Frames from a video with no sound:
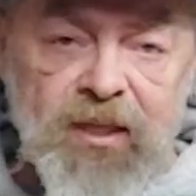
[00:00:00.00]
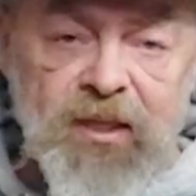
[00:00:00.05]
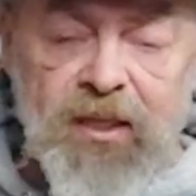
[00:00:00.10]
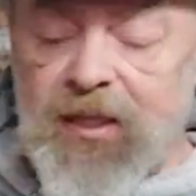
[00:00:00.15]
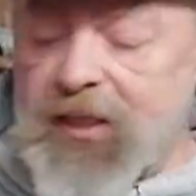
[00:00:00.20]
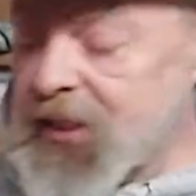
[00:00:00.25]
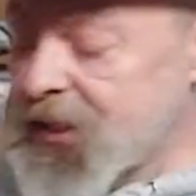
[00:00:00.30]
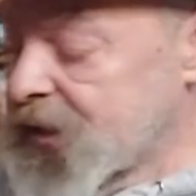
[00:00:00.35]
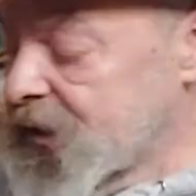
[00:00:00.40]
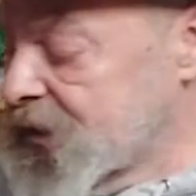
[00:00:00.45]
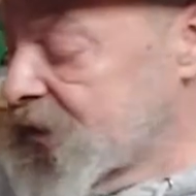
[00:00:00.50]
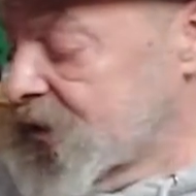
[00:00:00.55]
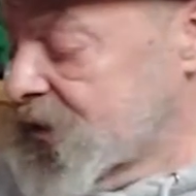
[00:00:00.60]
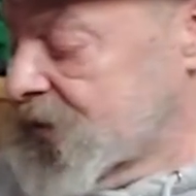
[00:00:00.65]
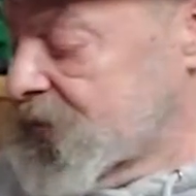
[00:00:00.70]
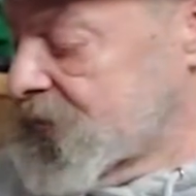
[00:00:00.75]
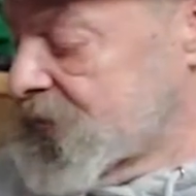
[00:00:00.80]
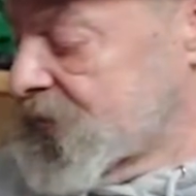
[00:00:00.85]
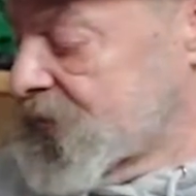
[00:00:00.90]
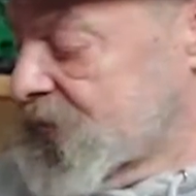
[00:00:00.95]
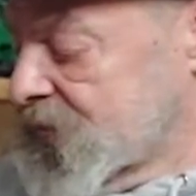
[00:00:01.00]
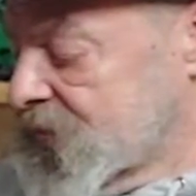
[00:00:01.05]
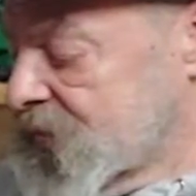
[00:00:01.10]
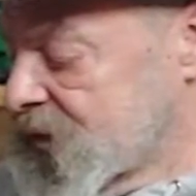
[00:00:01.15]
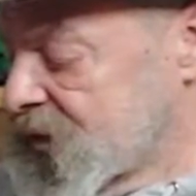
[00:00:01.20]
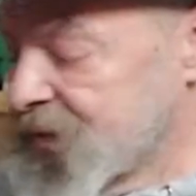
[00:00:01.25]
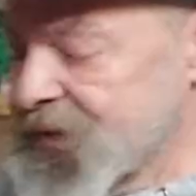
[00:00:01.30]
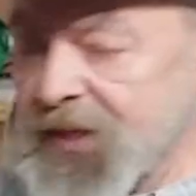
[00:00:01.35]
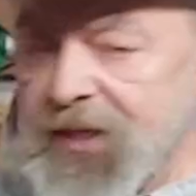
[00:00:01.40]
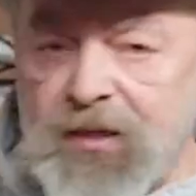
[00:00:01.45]
bitty
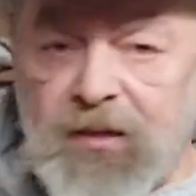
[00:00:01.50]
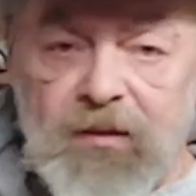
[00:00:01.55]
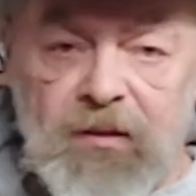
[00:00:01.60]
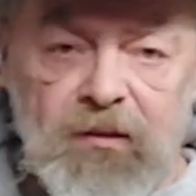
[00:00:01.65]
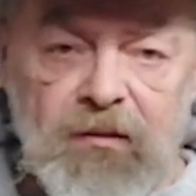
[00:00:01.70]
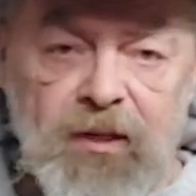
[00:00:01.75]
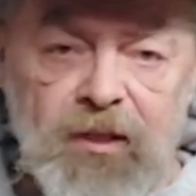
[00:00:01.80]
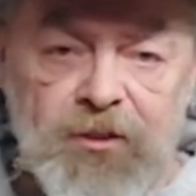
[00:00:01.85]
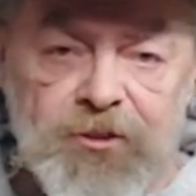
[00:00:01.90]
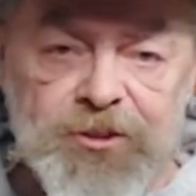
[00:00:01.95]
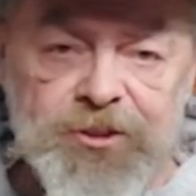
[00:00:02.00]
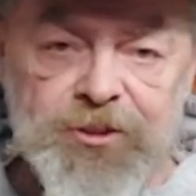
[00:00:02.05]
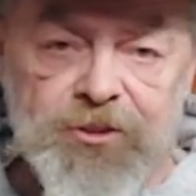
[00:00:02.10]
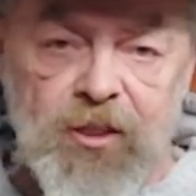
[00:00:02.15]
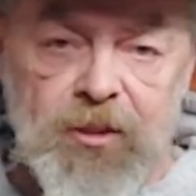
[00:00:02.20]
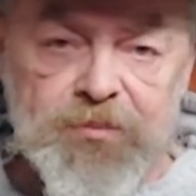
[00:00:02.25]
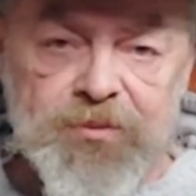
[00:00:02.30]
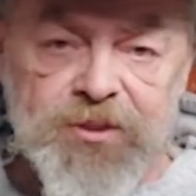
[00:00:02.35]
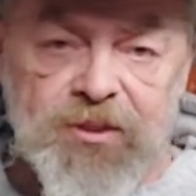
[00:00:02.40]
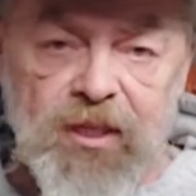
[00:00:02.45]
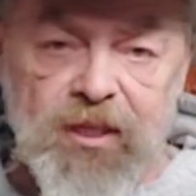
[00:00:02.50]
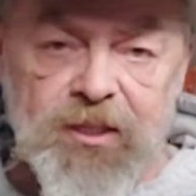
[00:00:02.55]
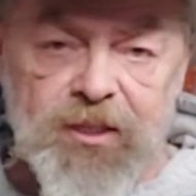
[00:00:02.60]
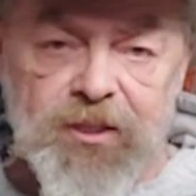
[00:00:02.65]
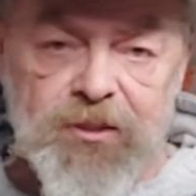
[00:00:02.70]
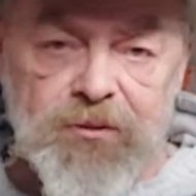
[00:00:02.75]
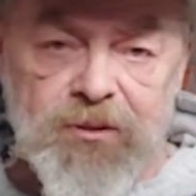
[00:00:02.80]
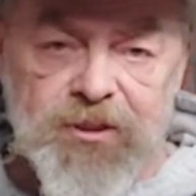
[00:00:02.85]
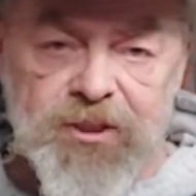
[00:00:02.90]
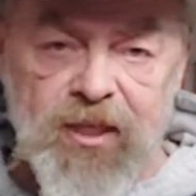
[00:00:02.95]
thin leather strips that
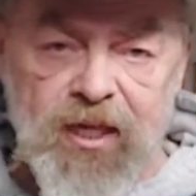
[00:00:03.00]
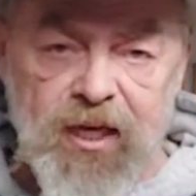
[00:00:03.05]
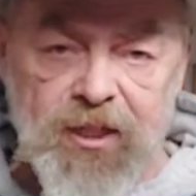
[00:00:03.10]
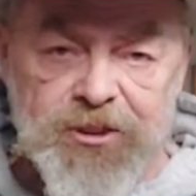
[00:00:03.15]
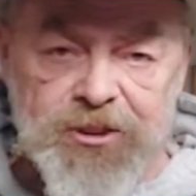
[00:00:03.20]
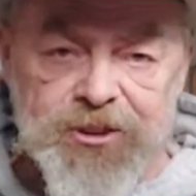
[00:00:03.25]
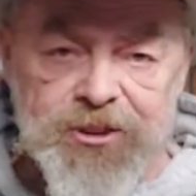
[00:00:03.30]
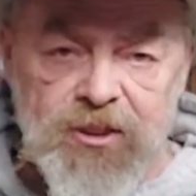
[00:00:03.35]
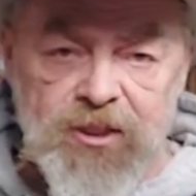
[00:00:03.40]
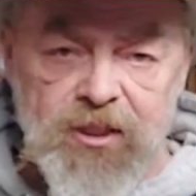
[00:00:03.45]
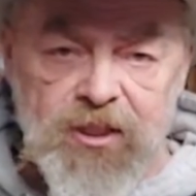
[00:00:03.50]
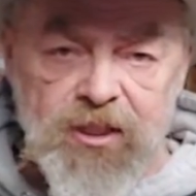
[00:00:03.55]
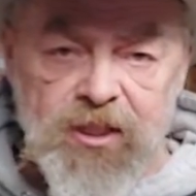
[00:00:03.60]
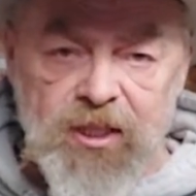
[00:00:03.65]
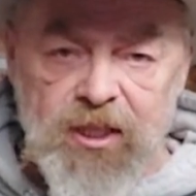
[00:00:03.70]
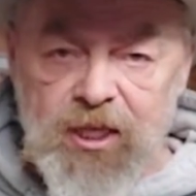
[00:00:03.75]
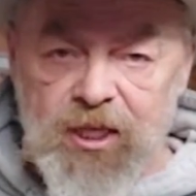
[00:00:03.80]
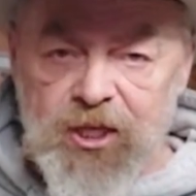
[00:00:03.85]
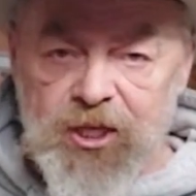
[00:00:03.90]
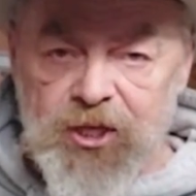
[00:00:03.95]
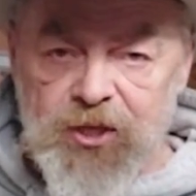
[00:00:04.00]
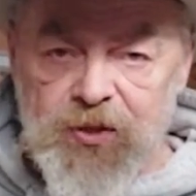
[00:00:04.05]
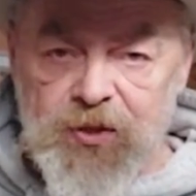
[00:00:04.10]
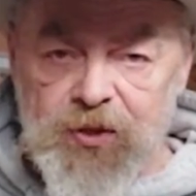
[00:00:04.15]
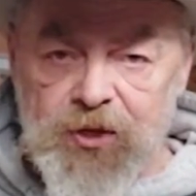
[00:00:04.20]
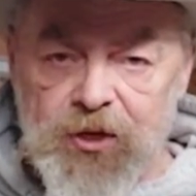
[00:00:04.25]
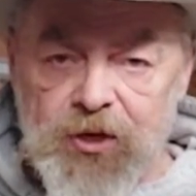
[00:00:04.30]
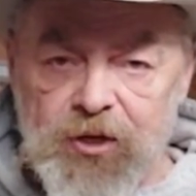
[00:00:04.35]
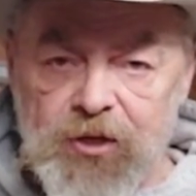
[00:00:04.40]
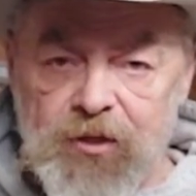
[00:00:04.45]
you attach
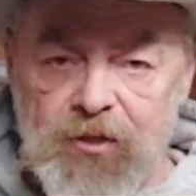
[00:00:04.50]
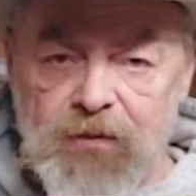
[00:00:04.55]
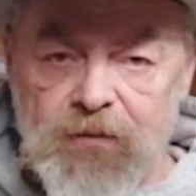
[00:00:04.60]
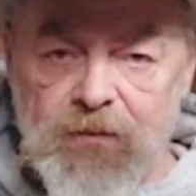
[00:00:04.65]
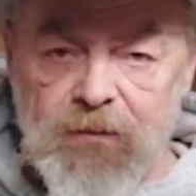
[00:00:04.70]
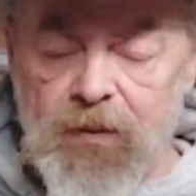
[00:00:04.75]
your